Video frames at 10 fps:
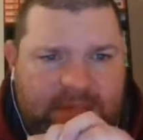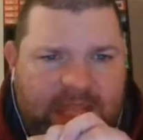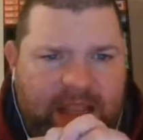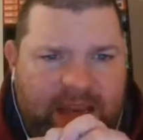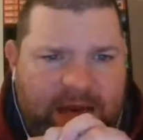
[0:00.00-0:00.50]

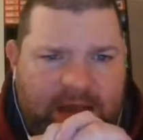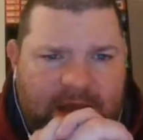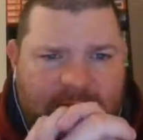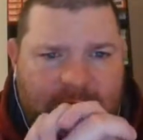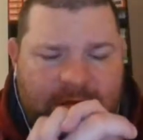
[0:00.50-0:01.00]
And
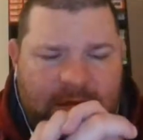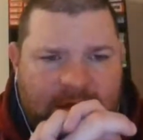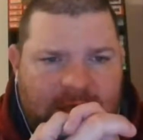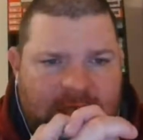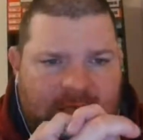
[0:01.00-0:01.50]

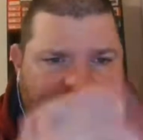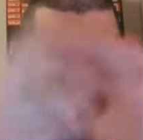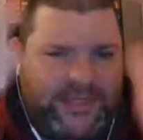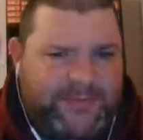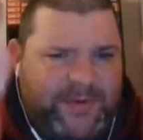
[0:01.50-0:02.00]

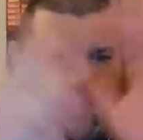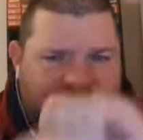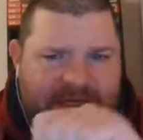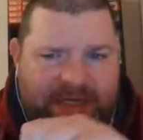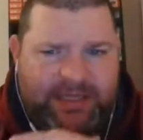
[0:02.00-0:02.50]
even just buying
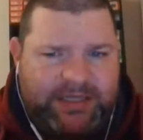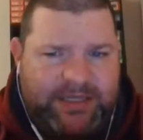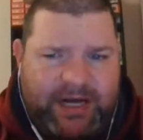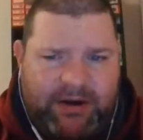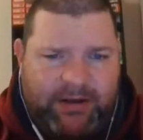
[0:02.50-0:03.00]
the
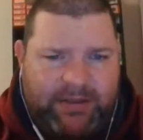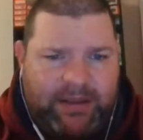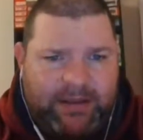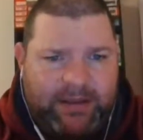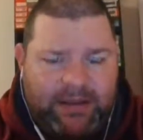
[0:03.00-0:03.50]
generic
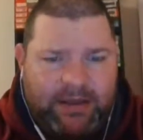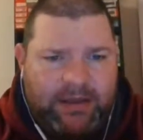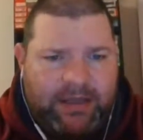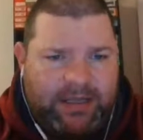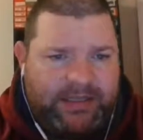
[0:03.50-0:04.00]
thing,
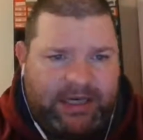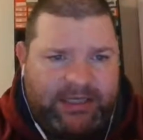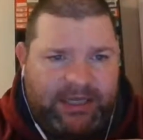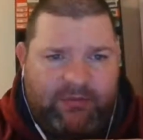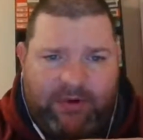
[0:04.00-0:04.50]
it's
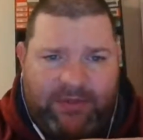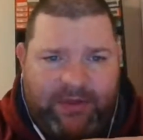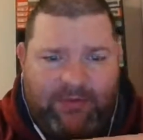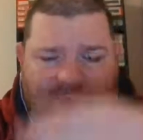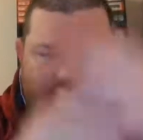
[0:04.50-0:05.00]
actually worth it
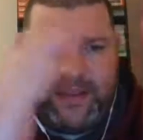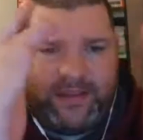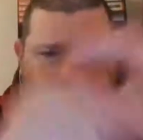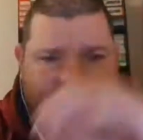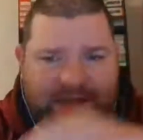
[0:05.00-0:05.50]
more to get
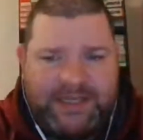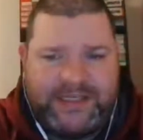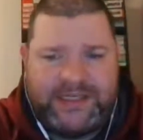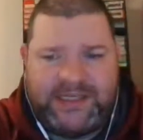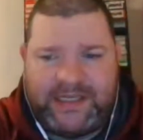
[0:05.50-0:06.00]
the
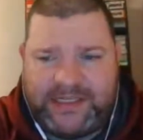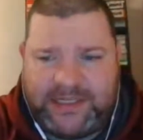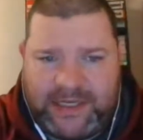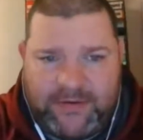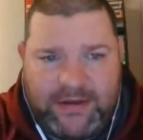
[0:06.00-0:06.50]
DCC and
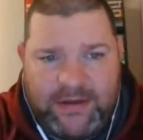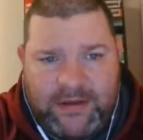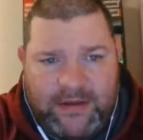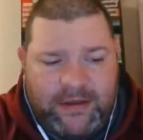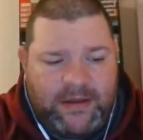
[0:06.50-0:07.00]
sound.
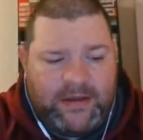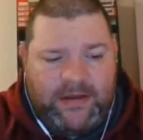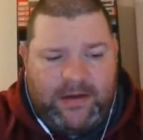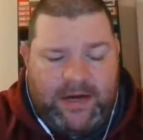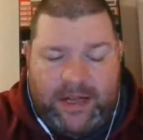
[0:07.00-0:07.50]

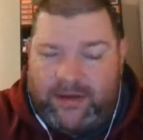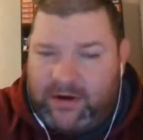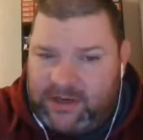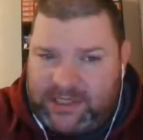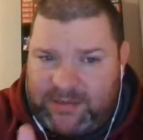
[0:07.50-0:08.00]
Now there
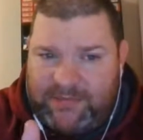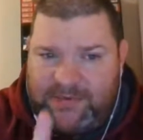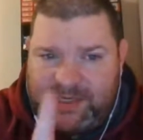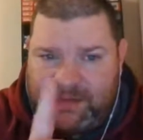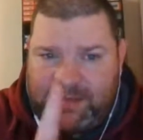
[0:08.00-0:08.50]
are some
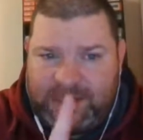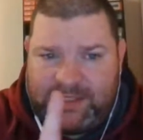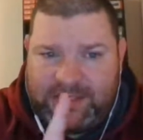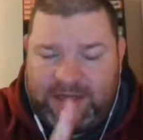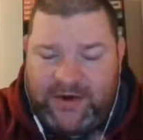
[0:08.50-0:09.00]

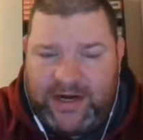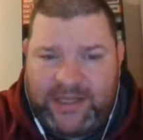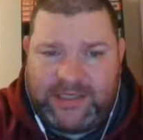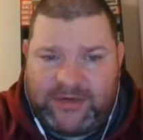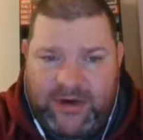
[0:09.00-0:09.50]
engines that I
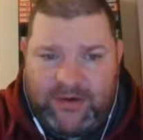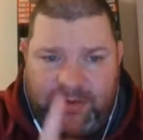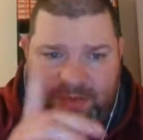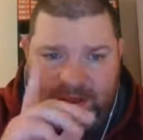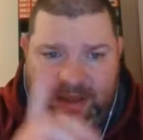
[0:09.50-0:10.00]
disagree
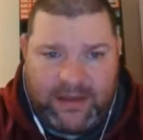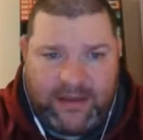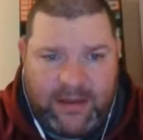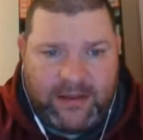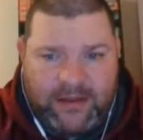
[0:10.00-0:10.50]
with.
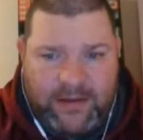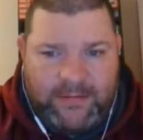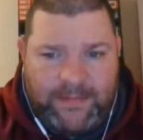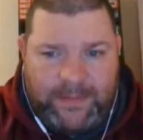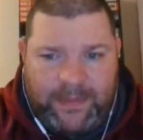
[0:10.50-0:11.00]

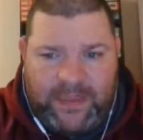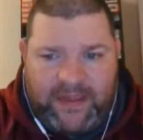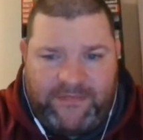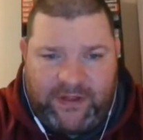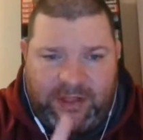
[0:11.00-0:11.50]
They
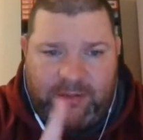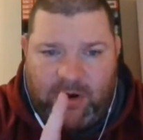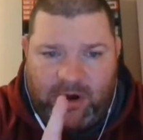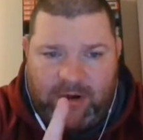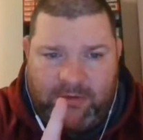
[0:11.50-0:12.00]
flood the
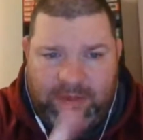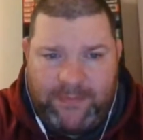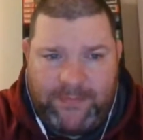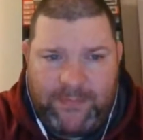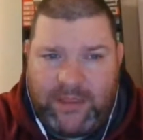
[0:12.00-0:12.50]
market with
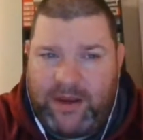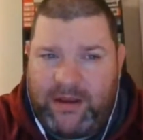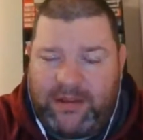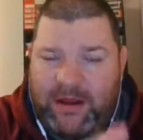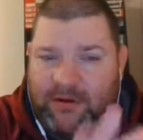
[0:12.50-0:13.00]
them, or
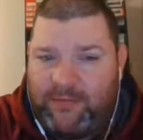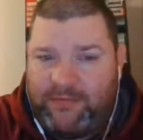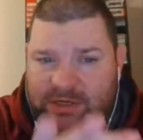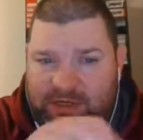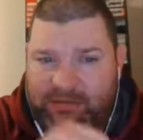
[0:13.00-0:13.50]
they don't
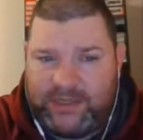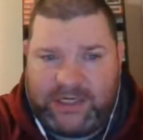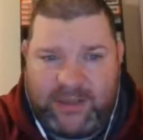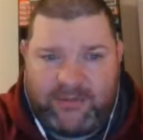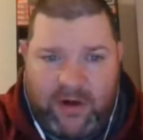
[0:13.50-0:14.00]
put too much
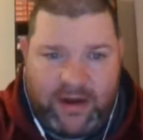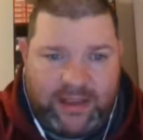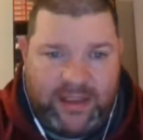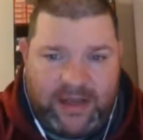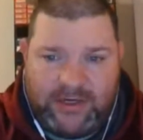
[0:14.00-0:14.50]
on the market
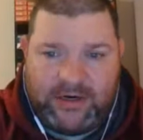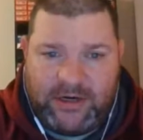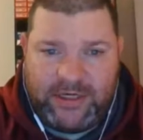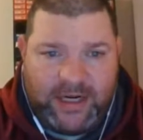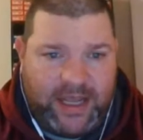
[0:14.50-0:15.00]
and they
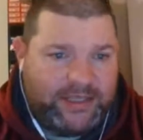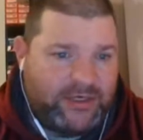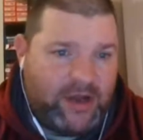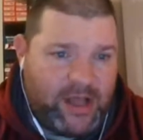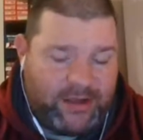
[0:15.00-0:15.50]
charge you an
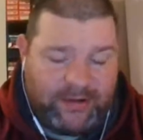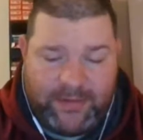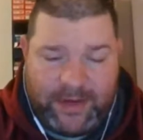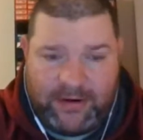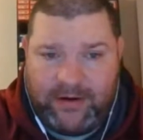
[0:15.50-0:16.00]
astronomical
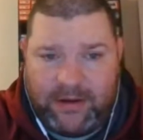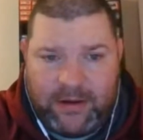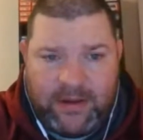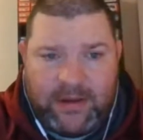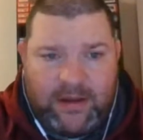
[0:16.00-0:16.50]
amount
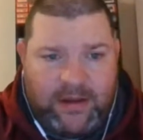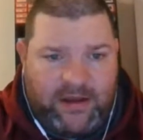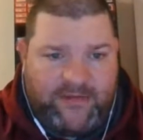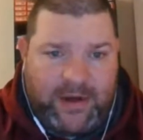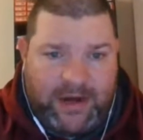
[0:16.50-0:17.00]

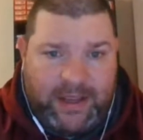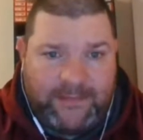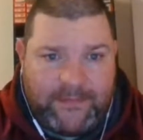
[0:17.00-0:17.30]
of money.